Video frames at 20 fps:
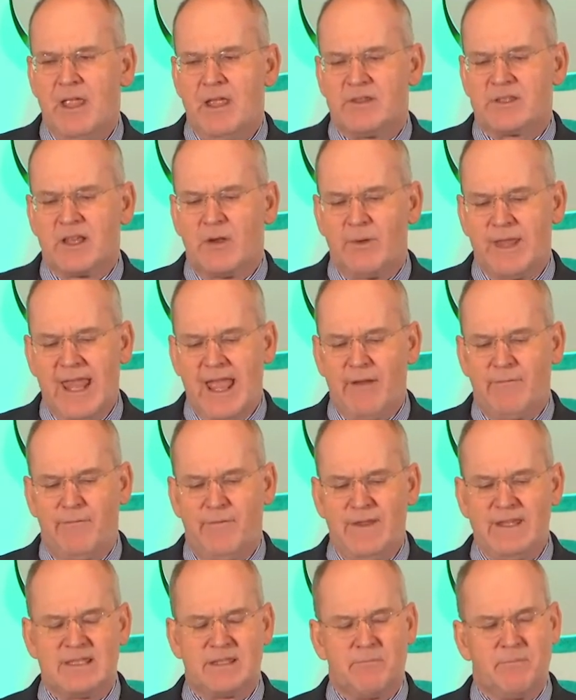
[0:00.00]
So we have
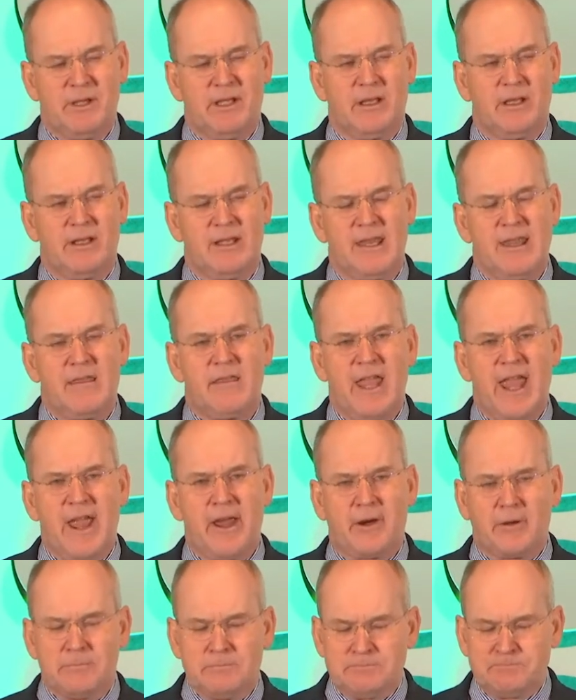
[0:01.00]
feasibility
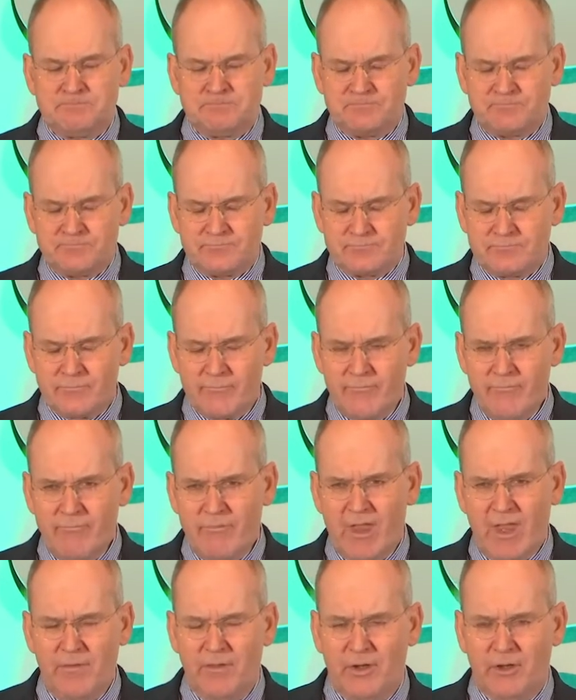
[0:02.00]
there.
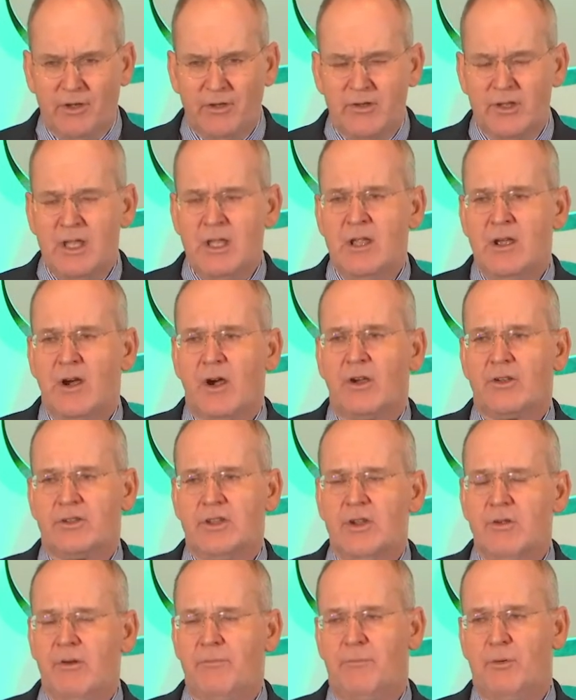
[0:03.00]
There are
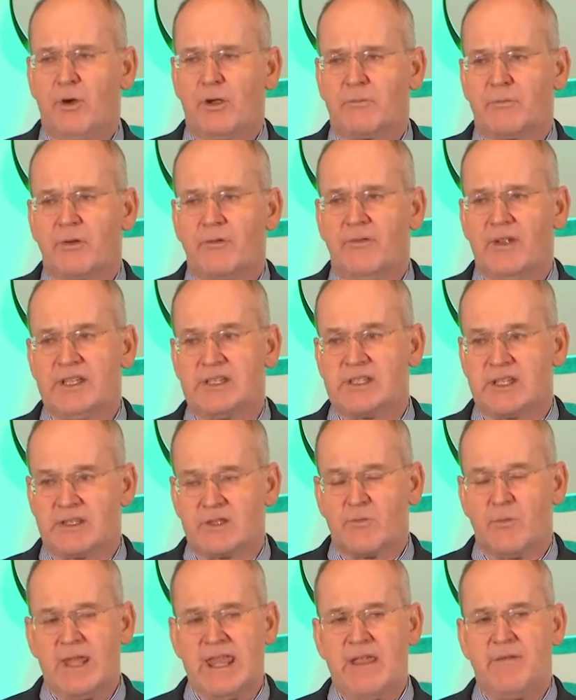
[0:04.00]
2 important
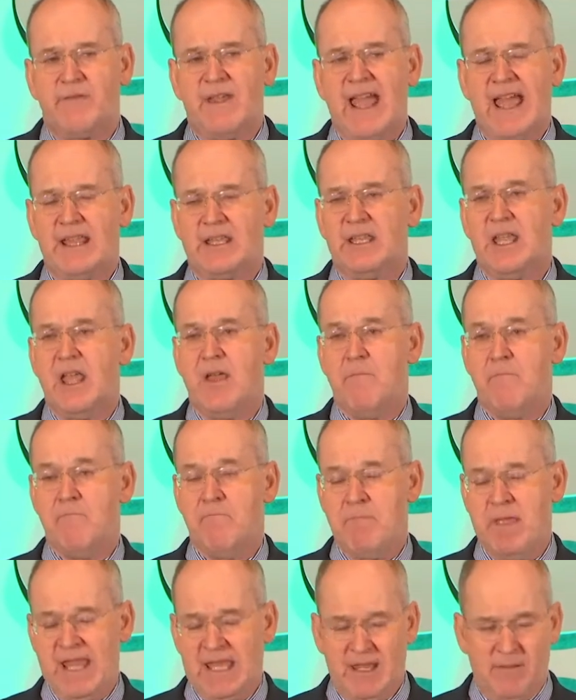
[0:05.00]
provisions. We have had
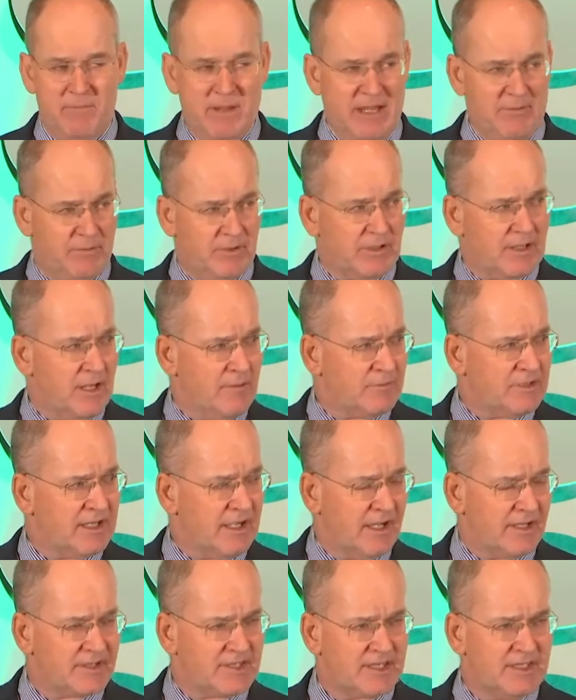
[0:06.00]
many people come
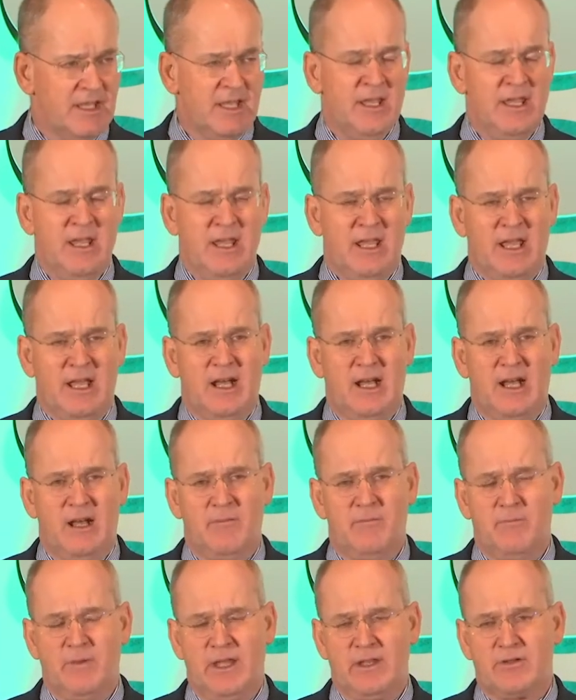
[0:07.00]
to us
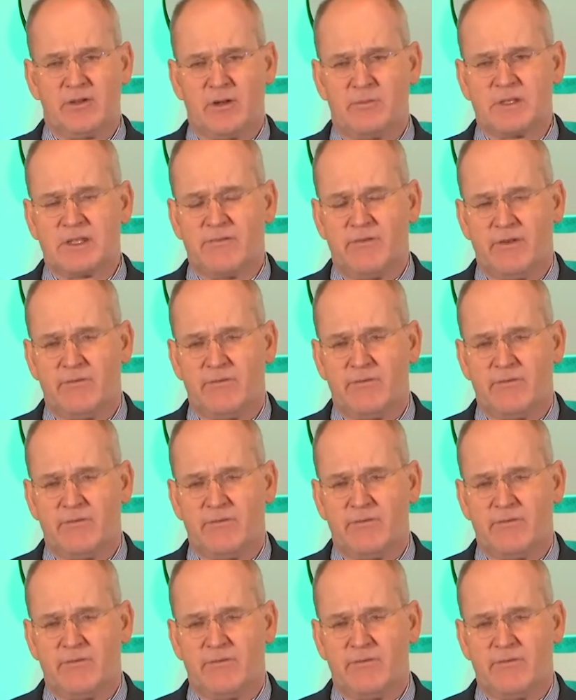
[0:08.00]
in terms of